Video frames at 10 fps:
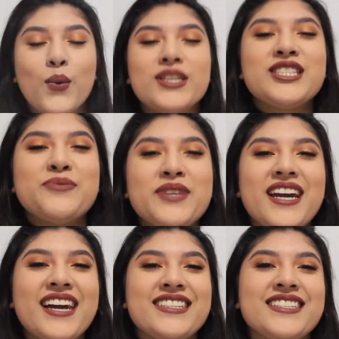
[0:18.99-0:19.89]
What's up, you
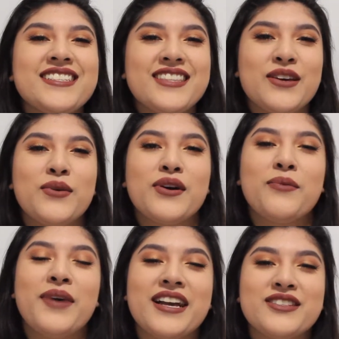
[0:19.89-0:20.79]
guys? It's Cynthia.
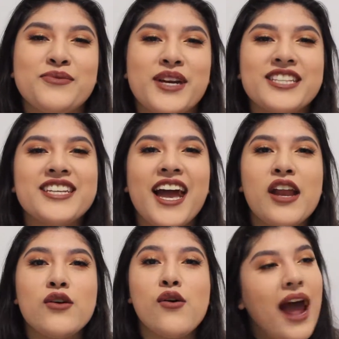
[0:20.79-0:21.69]
Welcome back to my
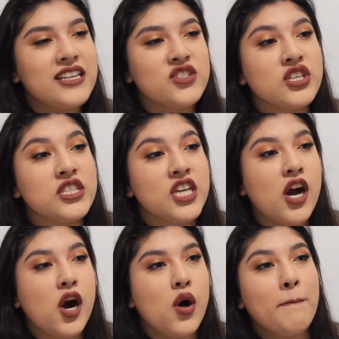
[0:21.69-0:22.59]
channel. As you can
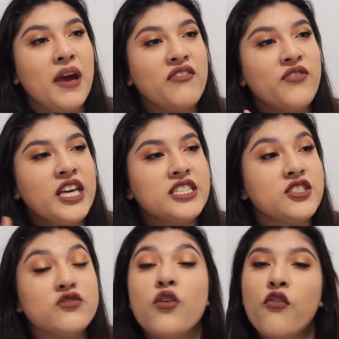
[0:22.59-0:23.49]
tell, my face
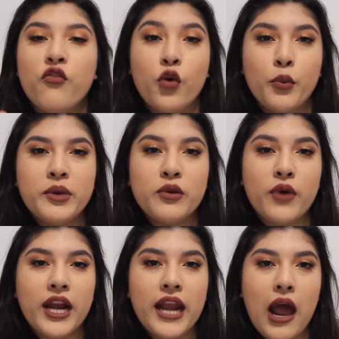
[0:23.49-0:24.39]
is full beat
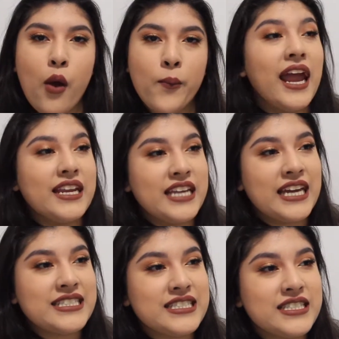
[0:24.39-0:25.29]
right now, and
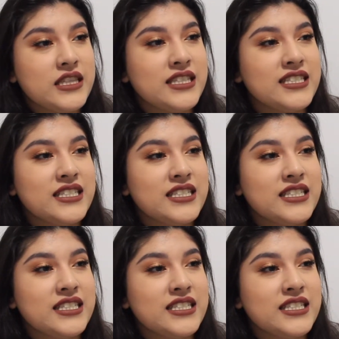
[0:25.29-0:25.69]
yes, this